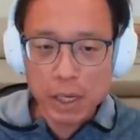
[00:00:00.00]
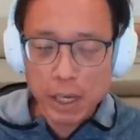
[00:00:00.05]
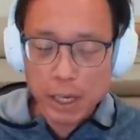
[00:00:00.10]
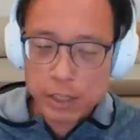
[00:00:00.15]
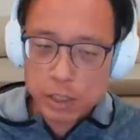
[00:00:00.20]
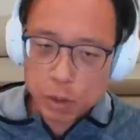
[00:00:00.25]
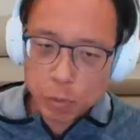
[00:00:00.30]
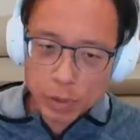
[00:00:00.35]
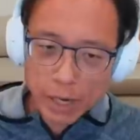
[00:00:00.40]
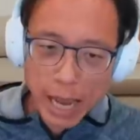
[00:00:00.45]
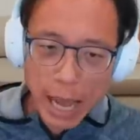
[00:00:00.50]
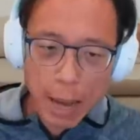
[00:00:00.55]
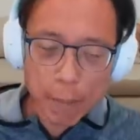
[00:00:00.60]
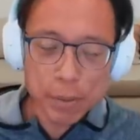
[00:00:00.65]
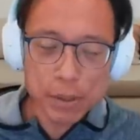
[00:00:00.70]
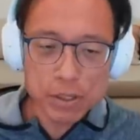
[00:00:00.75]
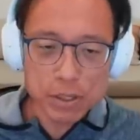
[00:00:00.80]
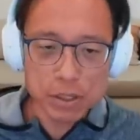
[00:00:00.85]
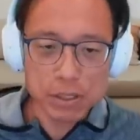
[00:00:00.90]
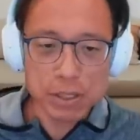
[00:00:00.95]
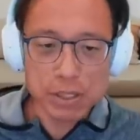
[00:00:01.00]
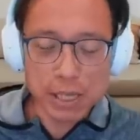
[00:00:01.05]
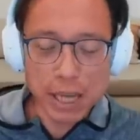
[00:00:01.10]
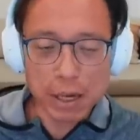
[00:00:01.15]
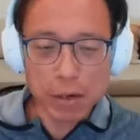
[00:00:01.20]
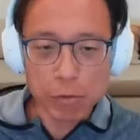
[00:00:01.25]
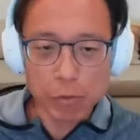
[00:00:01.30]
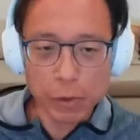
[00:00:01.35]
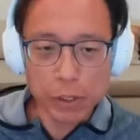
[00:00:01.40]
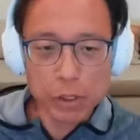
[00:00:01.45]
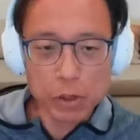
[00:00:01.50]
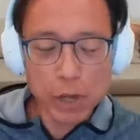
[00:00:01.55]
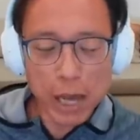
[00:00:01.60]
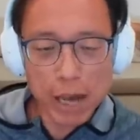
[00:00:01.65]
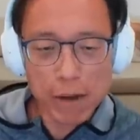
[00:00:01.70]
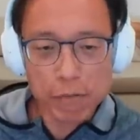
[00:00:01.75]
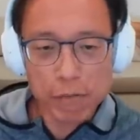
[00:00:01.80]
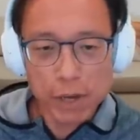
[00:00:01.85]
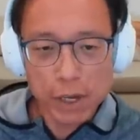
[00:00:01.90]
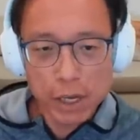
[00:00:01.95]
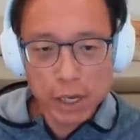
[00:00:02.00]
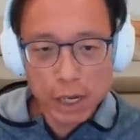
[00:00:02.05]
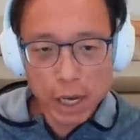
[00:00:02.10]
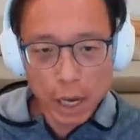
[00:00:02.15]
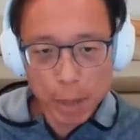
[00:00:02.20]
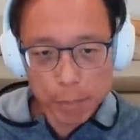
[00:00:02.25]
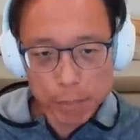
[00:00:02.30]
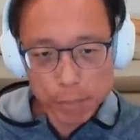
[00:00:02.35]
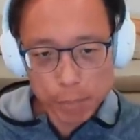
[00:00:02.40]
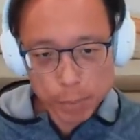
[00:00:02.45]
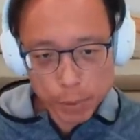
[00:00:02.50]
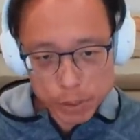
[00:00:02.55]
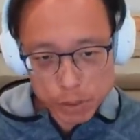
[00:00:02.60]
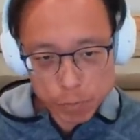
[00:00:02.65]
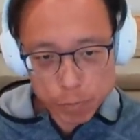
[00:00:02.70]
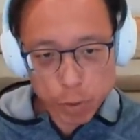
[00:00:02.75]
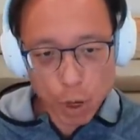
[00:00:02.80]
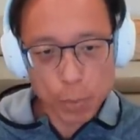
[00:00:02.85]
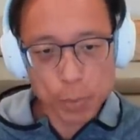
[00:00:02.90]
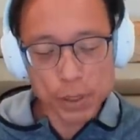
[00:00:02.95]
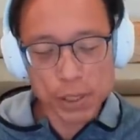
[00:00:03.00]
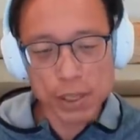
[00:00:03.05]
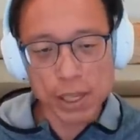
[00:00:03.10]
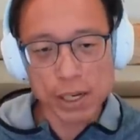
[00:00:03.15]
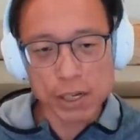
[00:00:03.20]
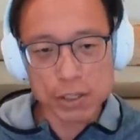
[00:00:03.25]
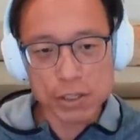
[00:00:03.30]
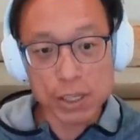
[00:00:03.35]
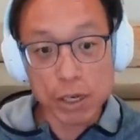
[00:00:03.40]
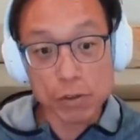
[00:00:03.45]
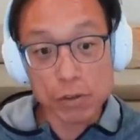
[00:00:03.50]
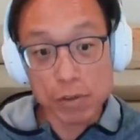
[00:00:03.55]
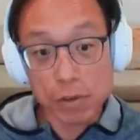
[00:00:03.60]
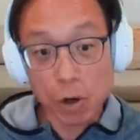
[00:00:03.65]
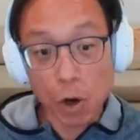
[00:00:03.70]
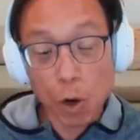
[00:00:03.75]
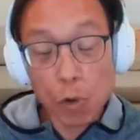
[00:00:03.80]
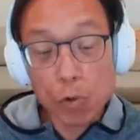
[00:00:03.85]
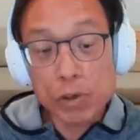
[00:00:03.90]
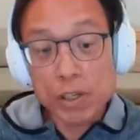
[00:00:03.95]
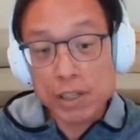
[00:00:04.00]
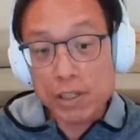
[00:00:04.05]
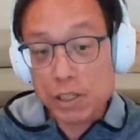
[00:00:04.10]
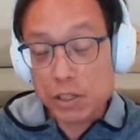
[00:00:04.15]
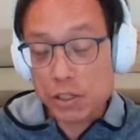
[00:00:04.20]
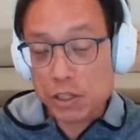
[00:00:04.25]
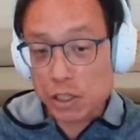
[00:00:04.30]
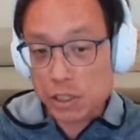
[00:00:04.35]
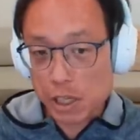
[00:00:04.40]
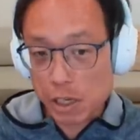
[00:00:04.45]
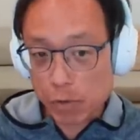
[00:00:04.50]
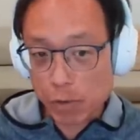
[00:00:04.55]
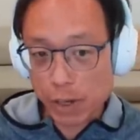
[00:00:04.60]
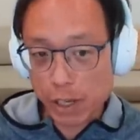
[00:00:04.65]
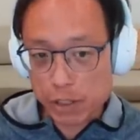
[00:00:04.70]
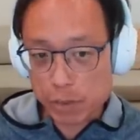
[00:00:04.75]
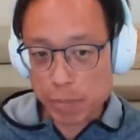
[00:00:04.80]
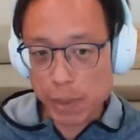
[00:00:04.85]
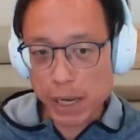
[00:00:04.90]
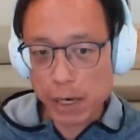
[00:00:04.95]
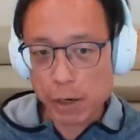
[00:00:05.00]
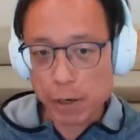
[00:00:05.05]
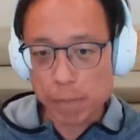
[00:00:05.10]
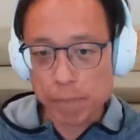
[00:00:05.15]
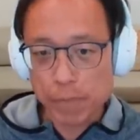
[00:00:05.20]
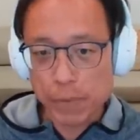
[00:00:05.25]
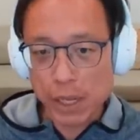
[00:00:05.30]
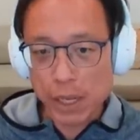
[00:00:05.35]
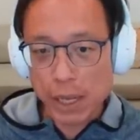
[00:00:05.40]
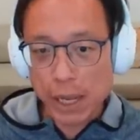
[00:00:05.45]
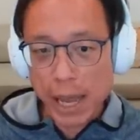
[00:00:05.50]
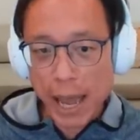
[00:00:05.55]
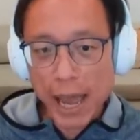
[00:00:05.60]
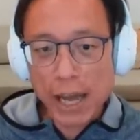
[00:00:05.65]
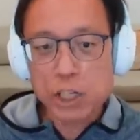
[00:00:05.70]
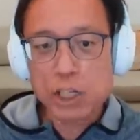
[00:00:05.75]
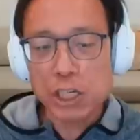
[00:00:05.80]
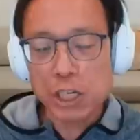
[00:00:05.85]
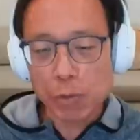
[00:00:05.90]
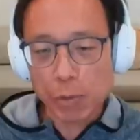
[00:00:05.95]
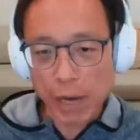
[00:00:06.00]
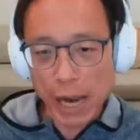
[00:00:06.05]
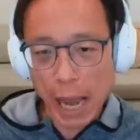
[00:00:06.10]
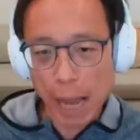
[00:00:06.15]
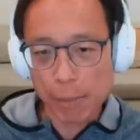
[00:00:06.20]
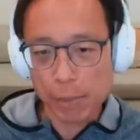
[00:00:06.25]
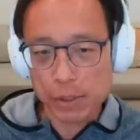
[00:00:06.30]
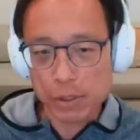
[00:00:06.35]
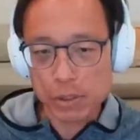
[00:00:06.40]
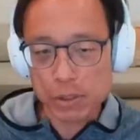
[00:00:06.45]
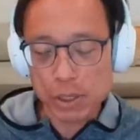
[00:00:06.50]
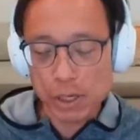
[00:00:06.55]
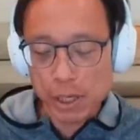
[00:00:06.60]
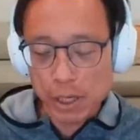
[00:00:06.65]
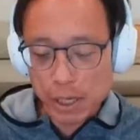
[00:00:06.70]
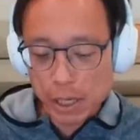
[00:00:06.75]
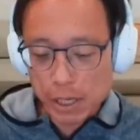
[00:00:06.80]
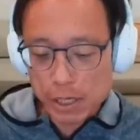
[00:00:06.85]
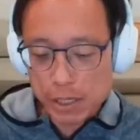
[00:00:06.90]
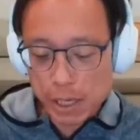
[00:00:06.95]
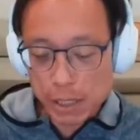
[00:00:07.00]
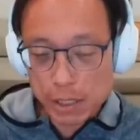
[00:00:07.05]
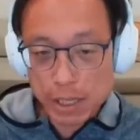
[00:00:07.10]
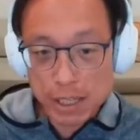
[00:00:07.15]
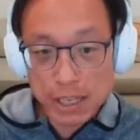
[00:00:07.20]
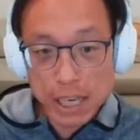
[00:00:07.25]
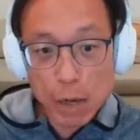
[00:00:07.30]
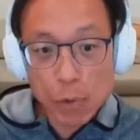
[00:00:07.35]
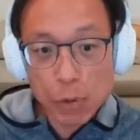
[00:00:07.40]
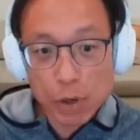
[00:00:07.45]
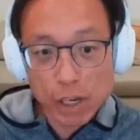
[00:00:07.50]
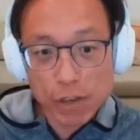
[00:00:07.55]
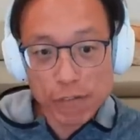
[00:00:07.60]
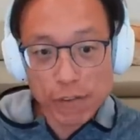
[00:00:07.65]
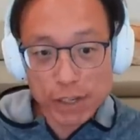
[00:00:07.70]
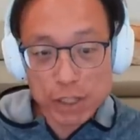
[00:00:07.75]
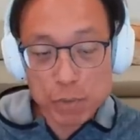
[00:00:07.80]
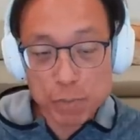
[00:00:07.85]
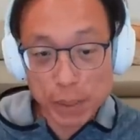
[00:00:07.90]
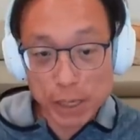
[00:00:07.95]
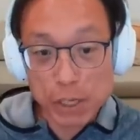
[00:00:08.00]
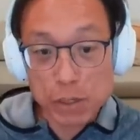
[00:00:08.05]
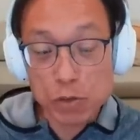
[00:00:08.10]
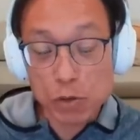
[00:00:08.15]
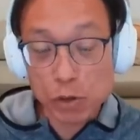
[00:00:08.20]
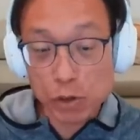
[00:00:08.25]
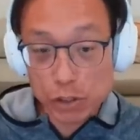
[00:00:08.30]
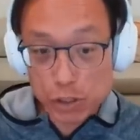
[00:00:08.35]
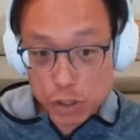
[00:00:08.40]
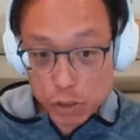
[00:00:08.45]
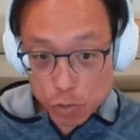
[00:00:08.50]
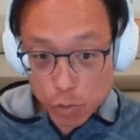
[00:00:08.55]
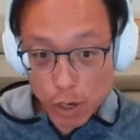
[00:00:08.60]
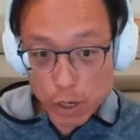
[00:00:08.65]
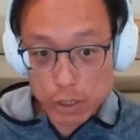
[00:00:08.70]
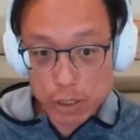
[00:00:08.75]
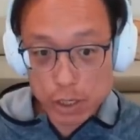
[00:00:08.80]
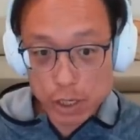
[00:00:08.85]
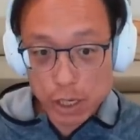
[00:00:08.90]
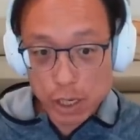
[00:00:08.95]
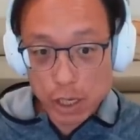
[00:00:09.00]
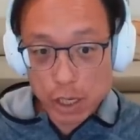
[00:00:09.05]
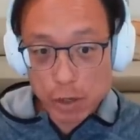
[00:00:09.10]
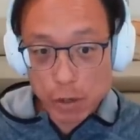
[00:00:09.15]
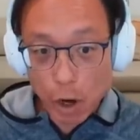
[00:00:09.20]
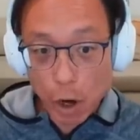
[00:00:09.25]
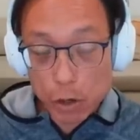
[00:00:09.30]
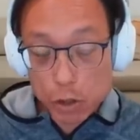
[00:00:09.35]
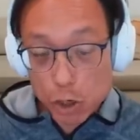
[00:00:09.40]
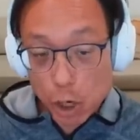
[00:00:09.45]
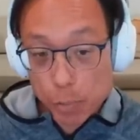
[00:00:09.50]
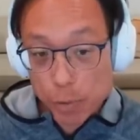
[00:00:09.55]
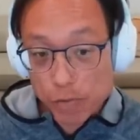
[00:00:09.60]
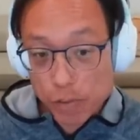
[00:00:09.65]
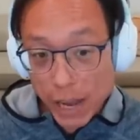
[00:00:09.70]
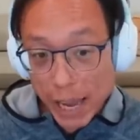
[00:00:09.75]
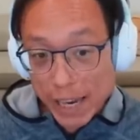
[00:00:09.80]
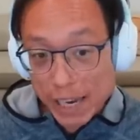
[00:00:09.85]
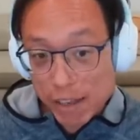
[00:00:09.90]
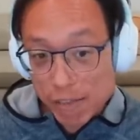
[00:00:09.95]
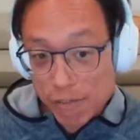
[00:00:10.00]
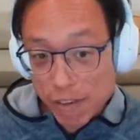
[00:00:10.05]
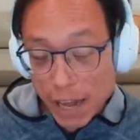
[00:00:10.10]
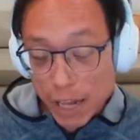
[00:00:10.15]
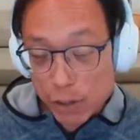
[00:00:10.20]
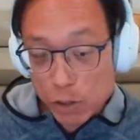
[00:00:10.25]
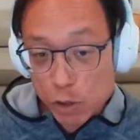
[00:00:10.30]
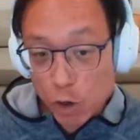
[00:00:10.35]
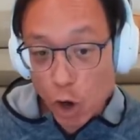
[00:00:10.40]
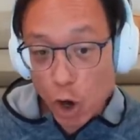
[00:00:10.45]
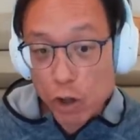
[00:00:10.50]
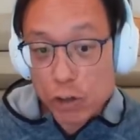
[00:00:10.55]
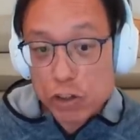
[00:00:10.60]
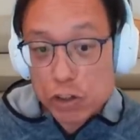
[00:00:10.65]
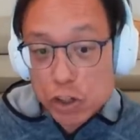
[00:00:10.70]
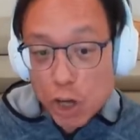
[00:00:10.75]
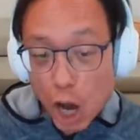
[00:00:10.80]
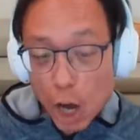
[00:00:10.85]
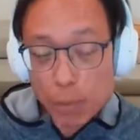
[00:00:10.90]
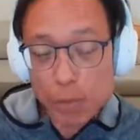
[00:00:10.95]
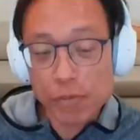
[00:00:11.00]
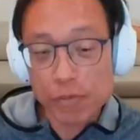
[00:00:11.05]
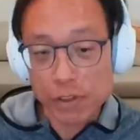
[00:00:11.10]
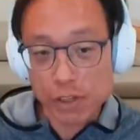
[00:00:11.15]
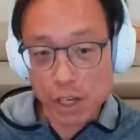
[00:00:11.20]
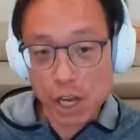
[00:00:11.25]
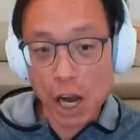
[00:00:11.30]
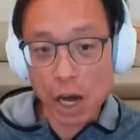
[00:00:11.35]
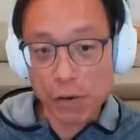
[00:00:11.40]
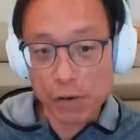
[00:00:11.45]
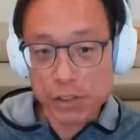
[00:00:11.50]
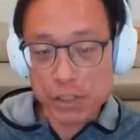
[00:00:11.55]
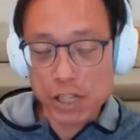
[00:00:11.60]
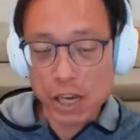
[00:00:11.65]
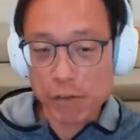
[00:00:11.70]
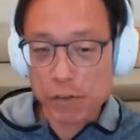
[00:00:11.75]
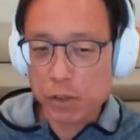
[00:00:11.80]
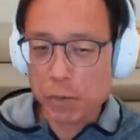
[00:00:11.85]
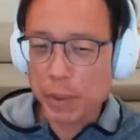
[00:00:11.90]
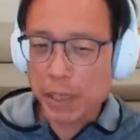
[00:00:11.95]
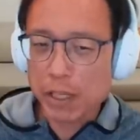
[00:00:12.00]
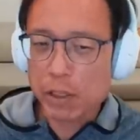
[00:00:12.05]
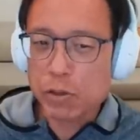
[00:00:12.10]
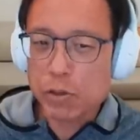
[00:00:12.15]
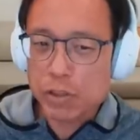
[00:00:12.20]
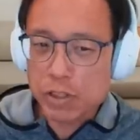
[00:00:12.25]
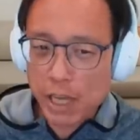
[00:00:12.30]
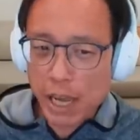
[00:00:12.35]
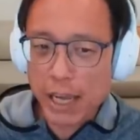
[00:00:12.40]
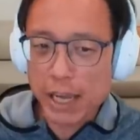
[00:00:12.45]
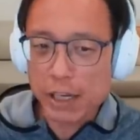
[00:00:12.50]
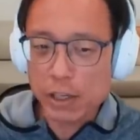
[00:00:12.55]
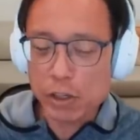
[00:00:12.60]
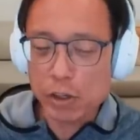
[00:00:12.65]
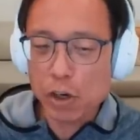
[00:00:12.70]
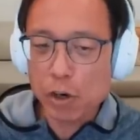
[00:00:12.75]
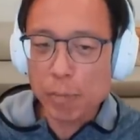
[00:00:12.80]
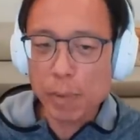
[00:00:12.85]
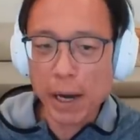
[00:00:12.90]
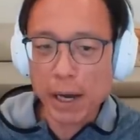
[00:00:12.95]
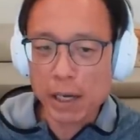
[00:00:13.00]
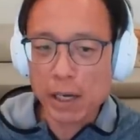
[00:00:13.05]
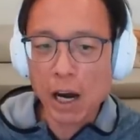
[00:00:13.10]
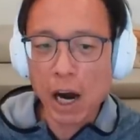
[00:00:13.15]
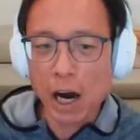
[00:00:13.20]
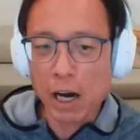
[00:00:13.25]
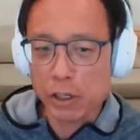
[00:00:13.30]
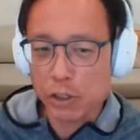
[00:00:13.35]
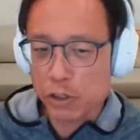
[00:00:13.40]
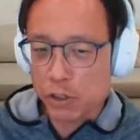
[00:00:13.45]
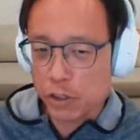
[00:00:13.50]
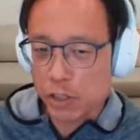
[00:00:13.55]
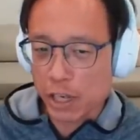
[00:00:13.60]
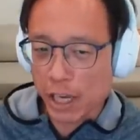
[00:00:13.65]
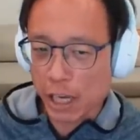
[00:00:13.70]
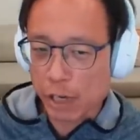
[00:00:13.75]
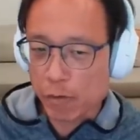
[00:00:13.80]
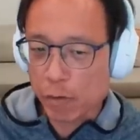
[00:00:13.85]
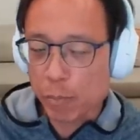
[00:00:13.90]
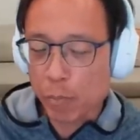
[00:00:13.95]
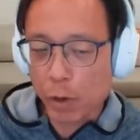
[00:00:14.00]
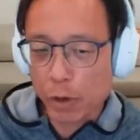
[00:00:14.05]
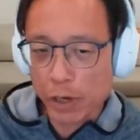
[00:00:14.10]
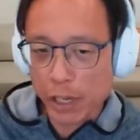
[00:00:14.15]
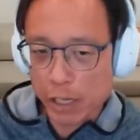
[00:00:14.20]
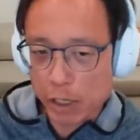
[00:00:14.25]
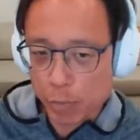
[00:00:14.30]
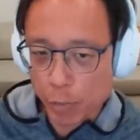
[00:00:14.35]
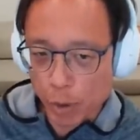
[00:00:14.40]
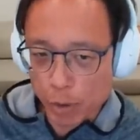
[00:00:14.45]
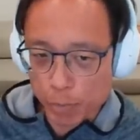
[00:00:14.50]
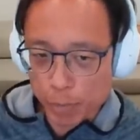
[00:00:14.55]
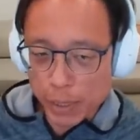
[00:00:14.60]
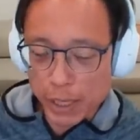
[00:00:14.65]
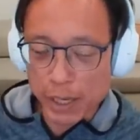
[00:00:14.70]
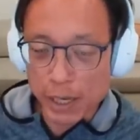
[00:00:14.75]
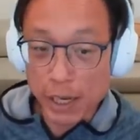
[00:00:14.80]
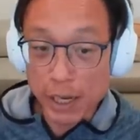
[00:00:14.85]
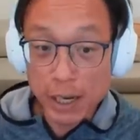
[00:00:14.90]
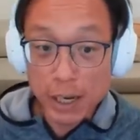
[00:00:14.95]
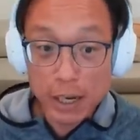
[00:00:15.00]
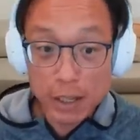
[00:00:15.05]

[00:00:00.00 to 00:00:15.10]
And so what happens is, is that when you have a piece of property that is now owned in this decentralized manner, actually what happens is that the network effects begin to construct on top of adding value on top of the car itself. So meaning today you don't buy a car just to take it from point A to point B.